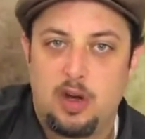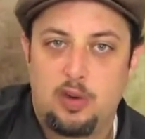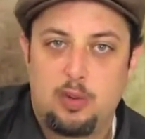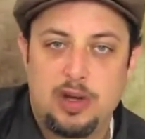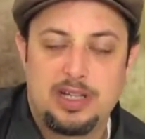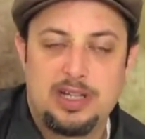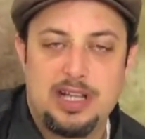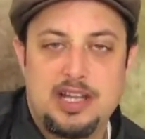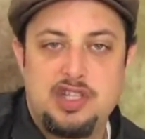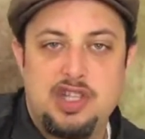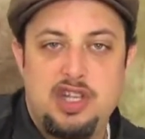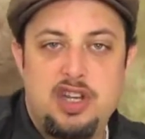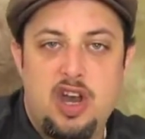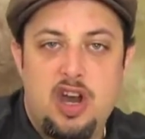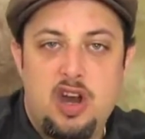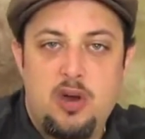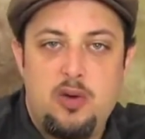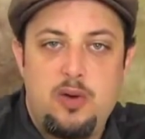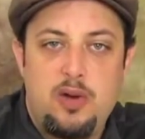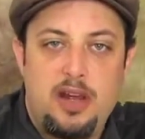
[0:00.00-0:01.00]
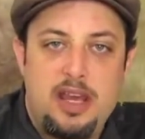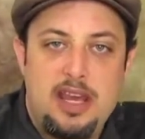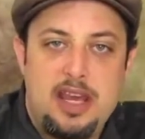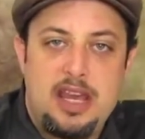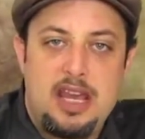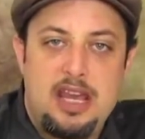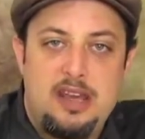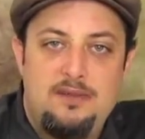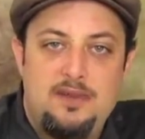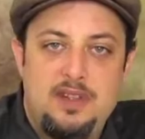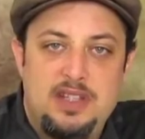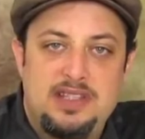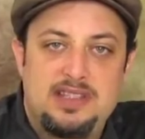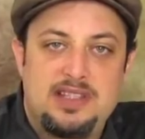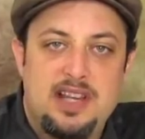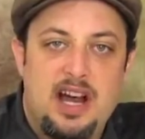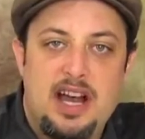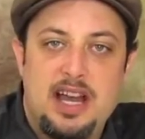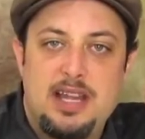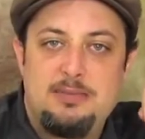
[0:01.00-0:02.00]
Want to let you know, if you
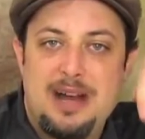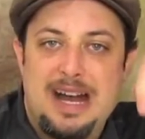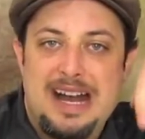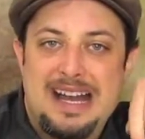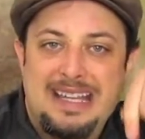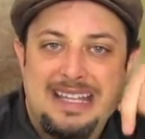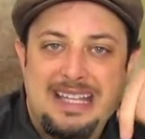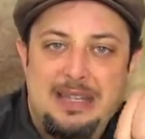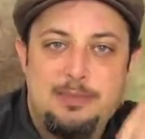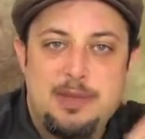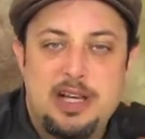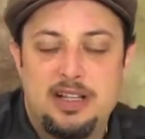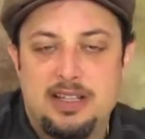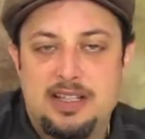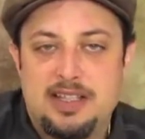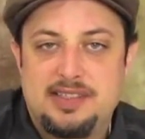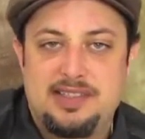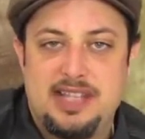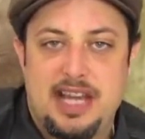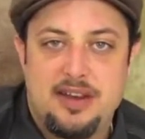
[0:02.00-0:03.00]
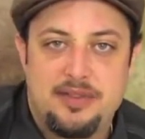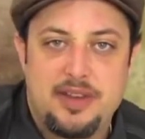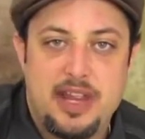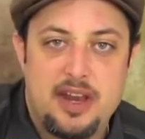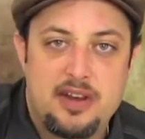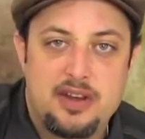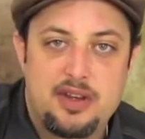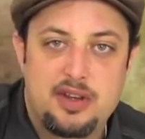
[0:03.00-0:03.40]
sign my email list down there,